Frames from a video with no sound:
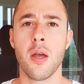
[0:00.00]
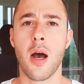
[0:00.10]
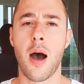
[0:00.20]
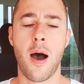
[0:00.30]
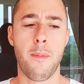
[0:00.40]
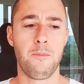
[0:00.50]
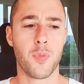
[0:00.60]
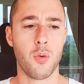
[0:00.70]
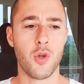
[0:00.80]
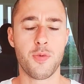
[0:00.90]
um,
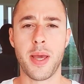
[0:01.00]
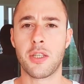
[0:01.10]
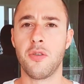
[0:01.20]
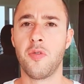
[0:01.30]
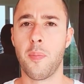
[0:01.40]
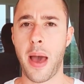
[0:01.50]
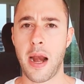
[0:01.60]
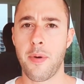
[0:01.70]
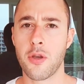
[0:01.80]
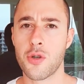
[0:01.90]
which makes you feel
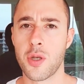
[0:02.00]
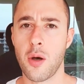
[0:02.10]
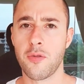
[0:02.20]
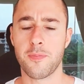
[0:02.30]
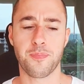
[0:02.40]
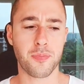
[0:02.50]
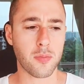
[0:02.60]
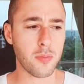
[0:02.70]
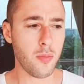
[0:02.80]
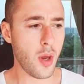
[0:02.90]
bad about yourself
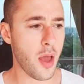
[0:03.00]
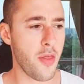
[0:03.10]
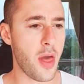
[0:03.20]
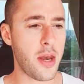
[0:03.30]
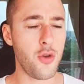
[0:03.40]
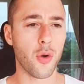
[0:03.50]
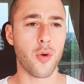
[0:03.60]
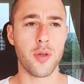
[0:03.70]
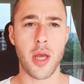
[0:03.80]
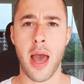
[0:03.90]
then you are
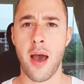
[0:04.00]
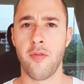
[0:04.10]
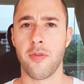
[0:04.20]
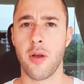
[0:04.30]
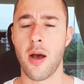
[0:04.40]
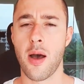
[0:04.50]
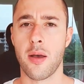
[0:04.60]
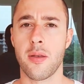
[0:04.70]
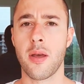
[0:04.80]
going to have uh,